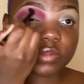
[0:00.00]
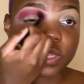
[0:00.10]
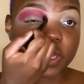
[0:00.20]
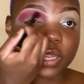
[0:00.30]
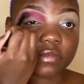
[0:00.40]

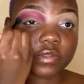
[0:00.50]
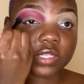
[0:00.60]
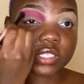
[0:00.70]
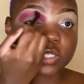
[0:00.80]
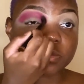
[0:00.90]
Like,
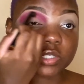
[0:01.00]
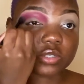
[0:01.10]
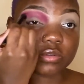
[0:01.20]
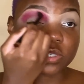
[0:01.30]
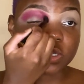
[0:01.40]
everything's just been
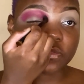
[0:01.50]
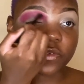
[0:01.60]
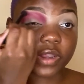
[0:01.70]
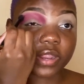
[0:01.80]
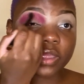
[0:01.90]
so
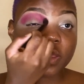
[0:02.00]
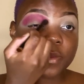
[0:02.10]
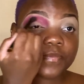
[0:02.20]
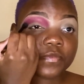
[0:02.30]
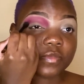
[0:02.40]
different.
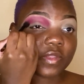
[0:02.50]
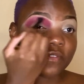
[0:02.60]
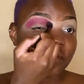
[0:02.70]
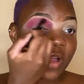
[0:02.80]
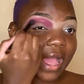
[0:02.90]
The
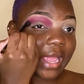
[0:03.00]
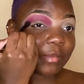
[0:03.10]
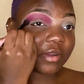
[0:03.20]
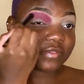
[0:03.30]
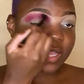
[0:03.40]
vibe
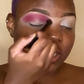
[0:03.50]
of like